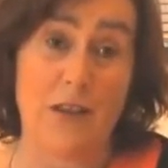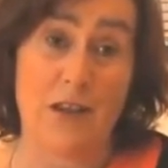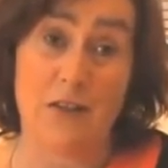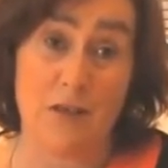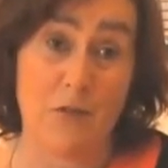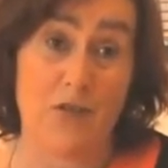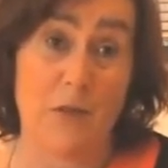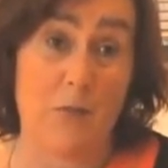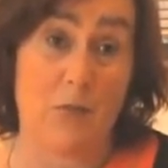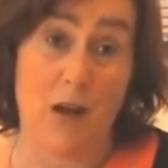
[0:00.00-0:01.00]
it's not so much
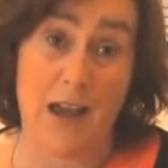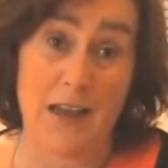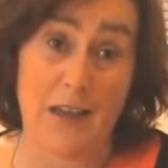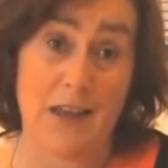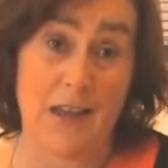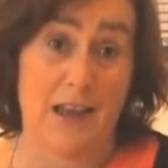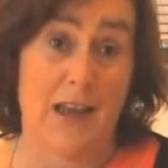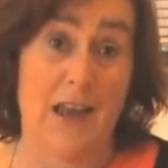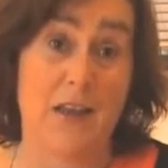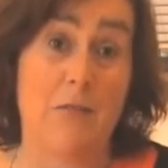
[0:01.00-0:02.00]
about price,
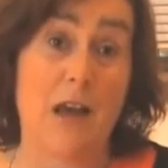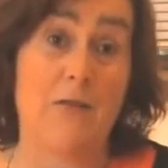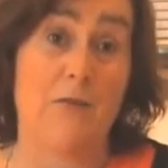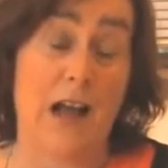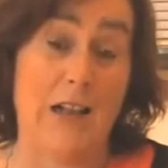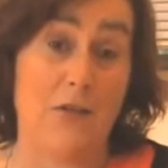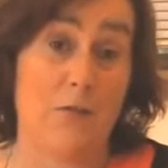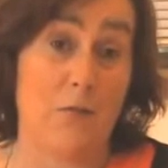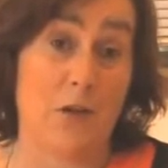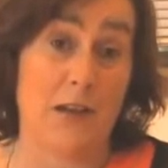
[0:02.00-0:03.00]
it's about value
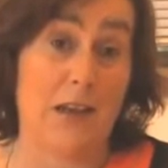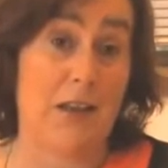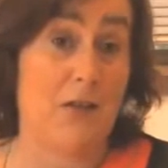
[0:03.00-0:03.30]
for money.